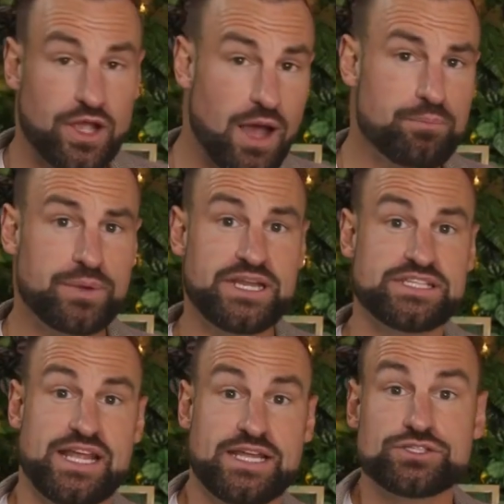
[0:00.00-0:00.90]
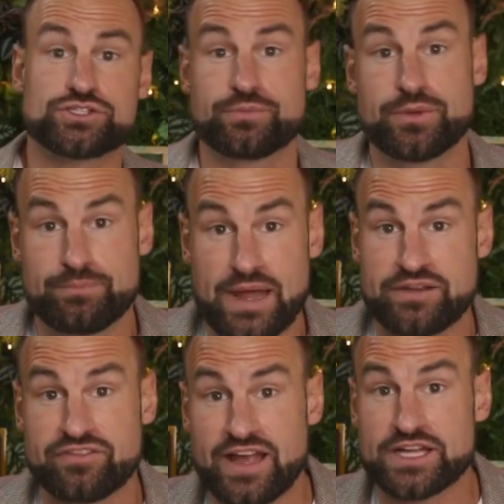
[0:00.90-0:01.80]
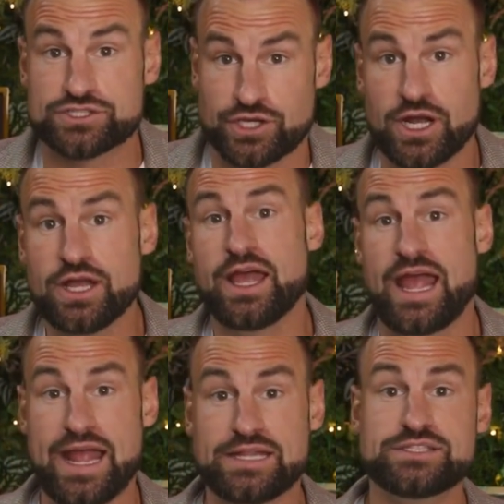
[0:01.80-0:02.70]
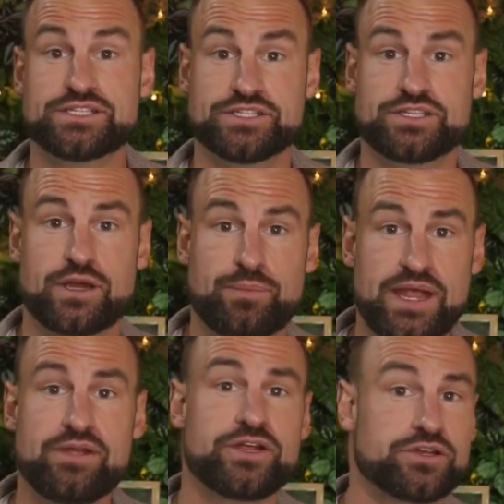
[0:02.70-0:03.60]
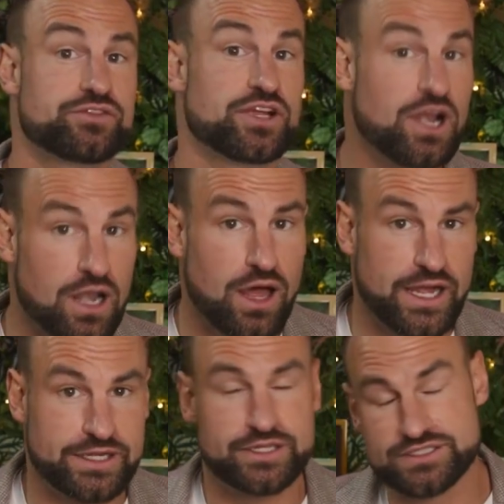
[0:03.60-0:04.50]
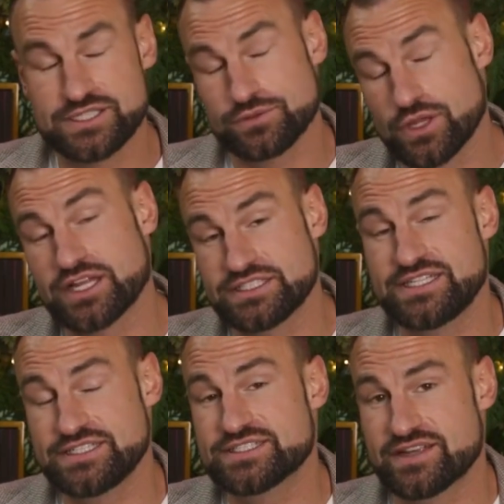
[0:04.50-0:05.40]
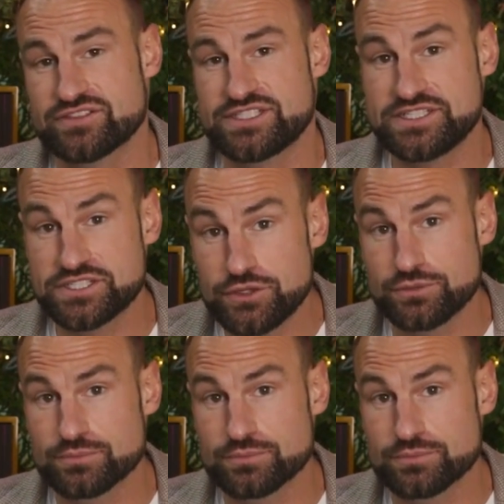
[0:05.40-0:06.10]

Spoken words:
company's instrument manufacturer entered a period of decline until 1972.